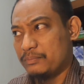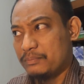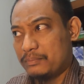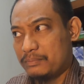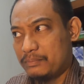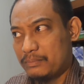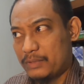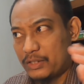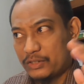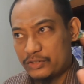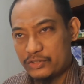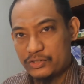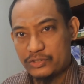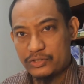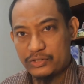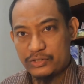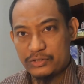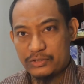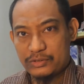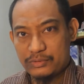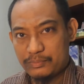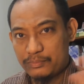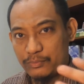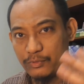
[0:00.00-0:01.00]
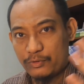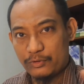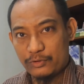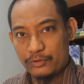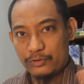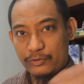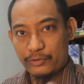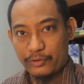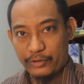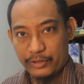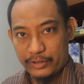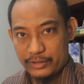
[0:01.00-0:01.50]
much more
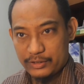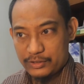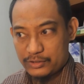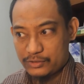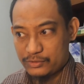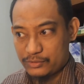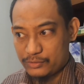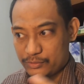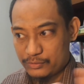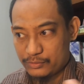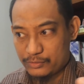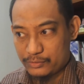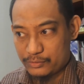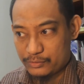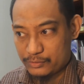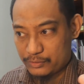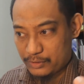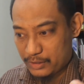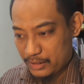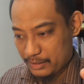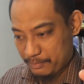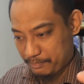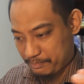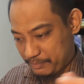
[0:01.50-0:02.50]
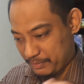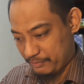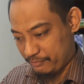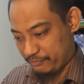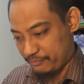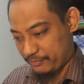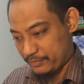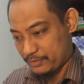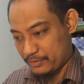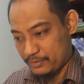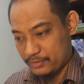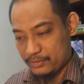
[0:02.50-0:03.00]
noise, so I
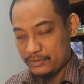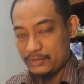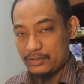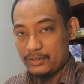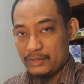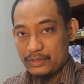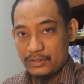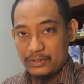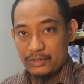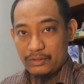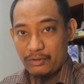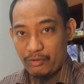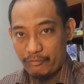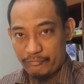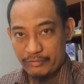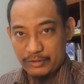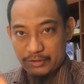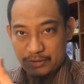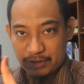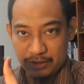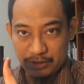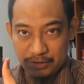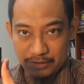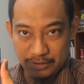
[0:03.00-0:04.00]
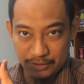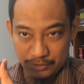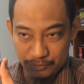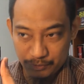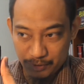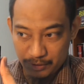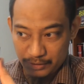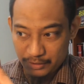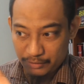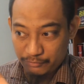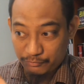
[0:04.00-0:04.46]
prefer obviously this one.